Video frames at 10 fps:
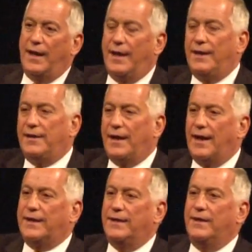And
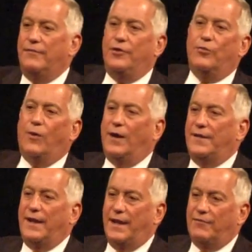I can give you one
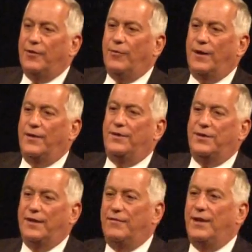that every one of these
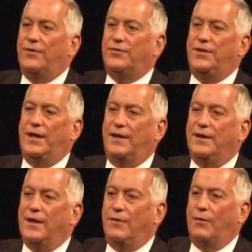innovators did,
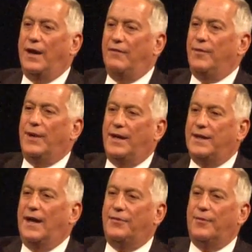where everybody
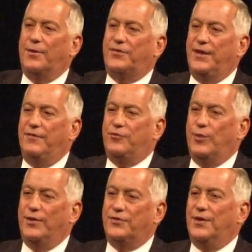got the received
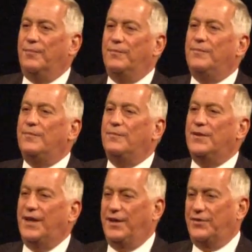wisdom,
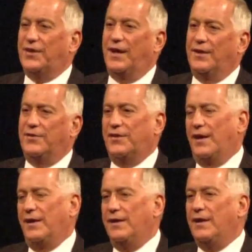but they decided to
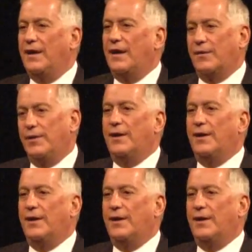say, how do we